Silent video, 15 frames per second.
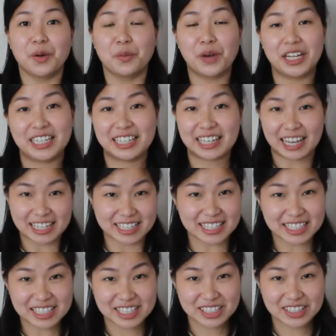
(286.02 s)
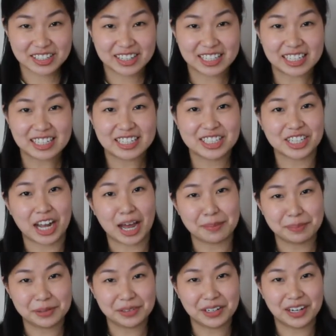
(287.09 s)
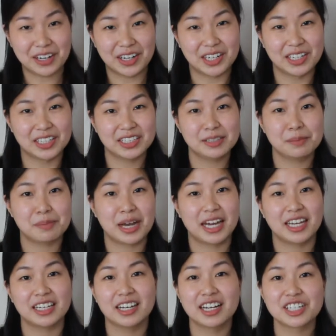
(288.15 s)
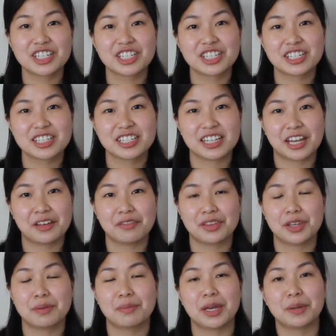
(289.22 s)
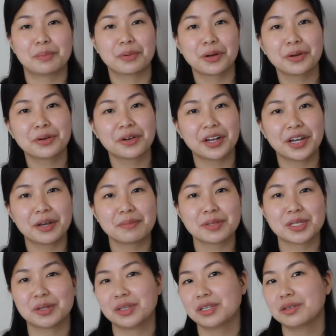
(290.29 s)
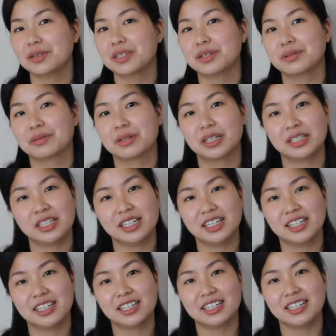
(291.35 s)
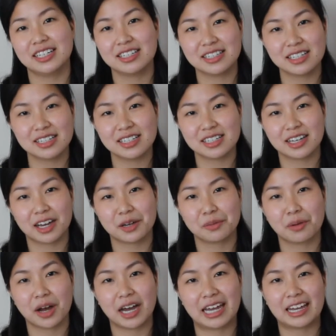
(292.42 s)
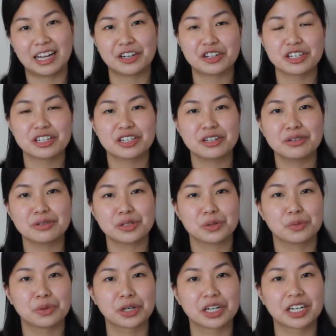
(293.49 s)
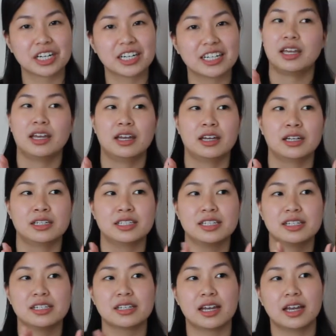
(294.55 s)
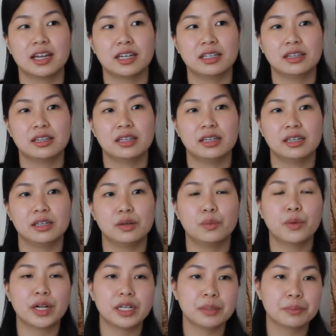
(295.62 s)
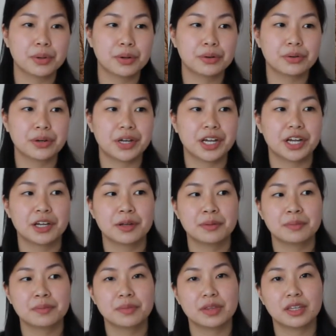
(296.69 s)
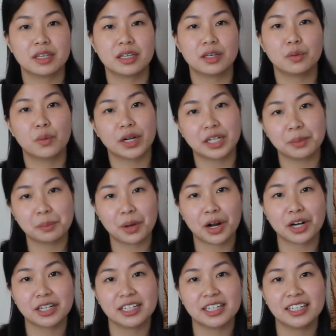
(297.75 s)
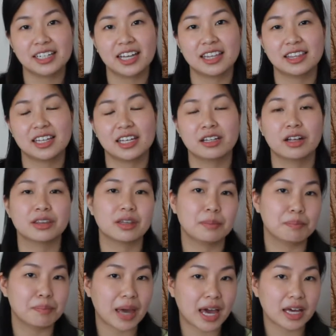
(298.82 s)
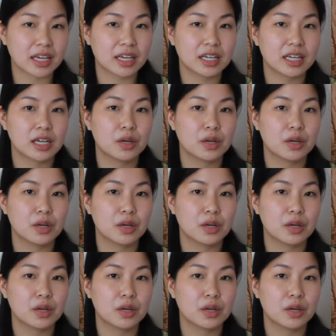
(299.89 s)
When guests enter the chapel hall, my ushers gave them a program. So this was a really easy DIY. I just used Word and designed the wedding program, the wedding party, and then on the back